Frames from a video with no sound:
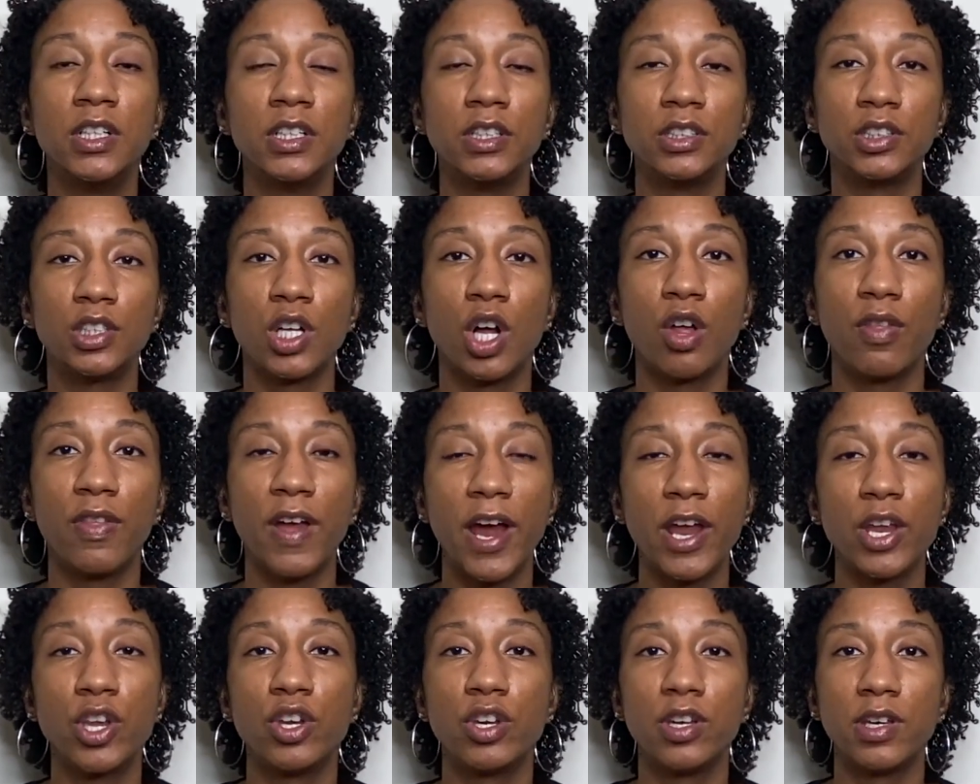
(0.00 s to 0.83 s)
so
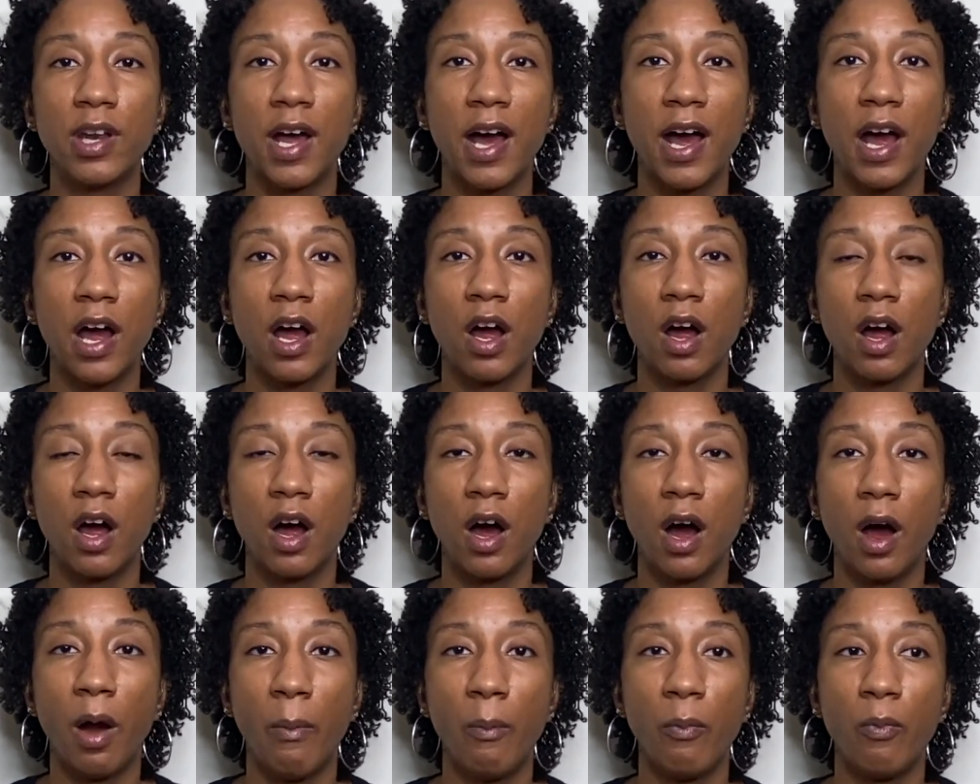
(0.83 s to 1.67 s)
that you're not
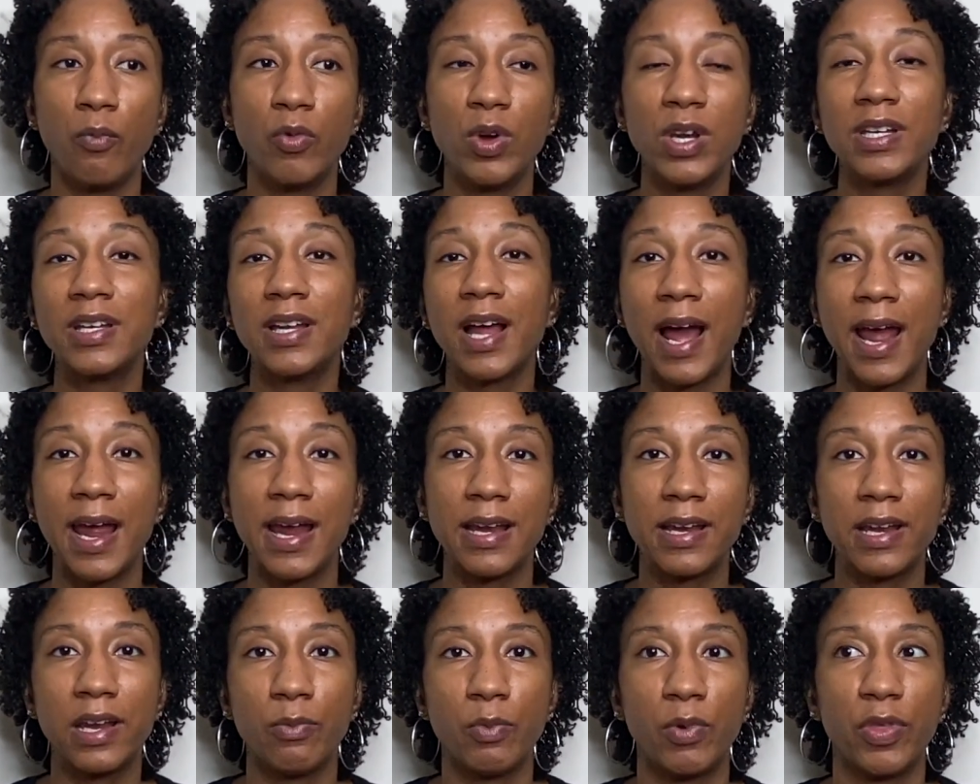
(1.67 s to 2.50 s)

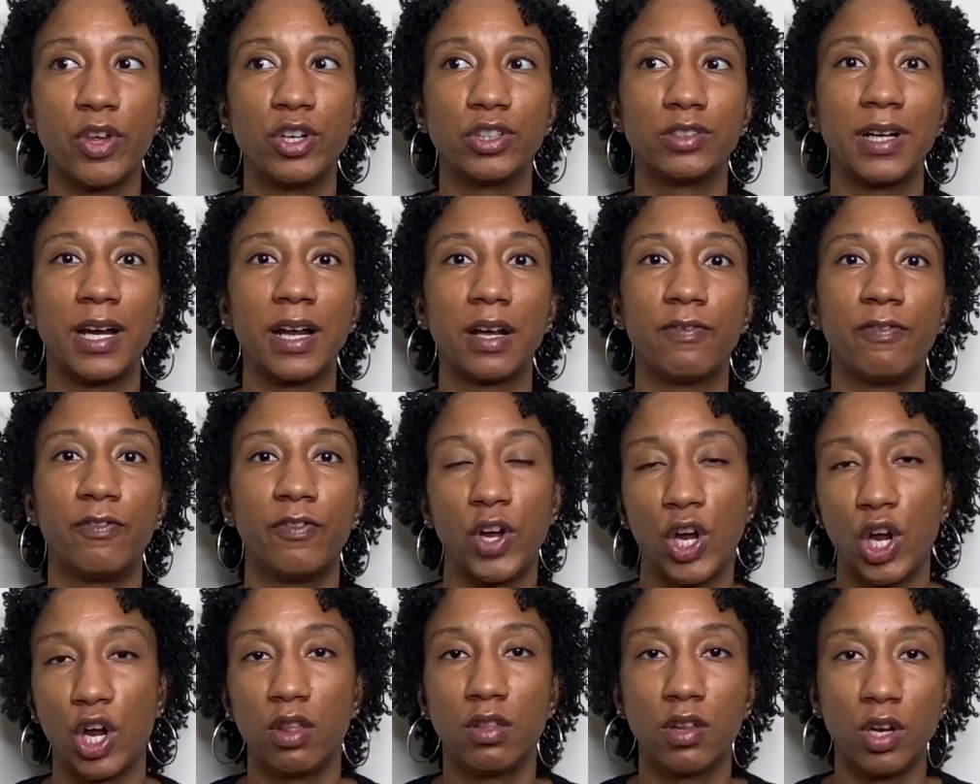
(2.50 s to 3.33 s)
retightening when there's like
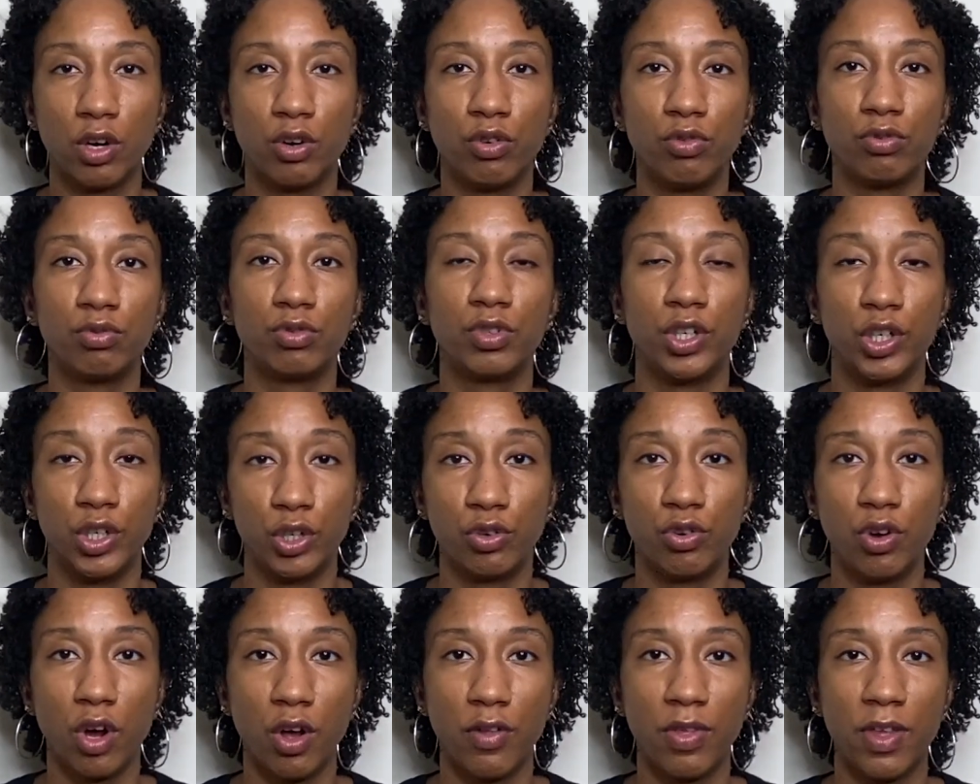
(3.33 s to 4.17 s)
very little new
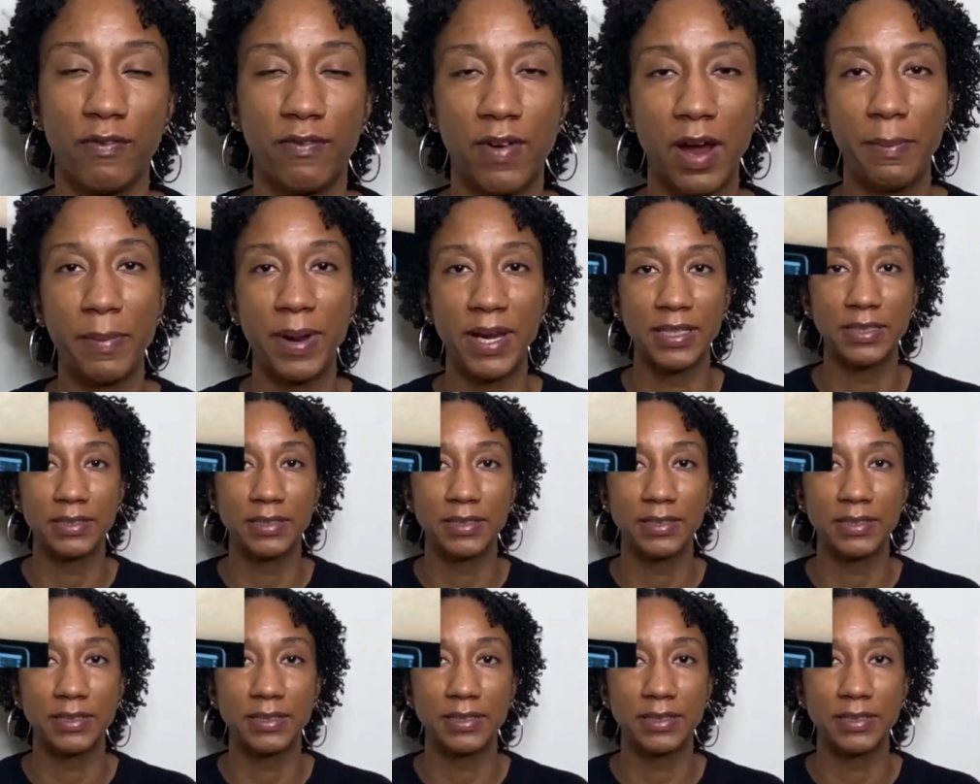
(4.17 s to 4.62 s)
growth, if that makes